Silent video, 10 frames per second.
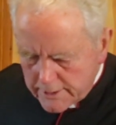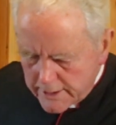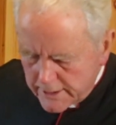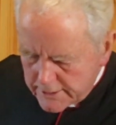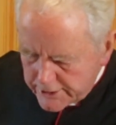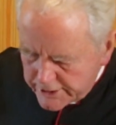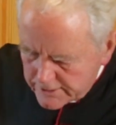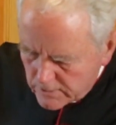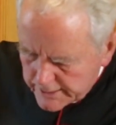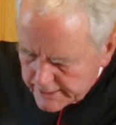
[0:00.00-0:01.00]
Turn to
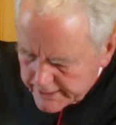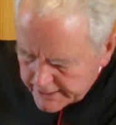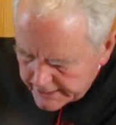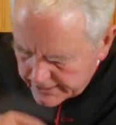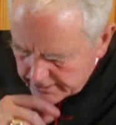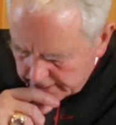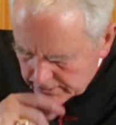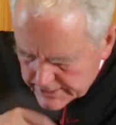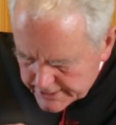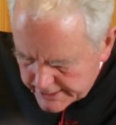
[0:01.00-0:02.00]
sheet 1 again.
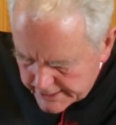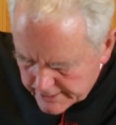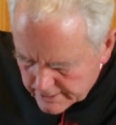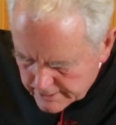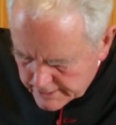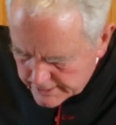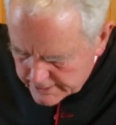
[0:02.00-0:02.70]
You see the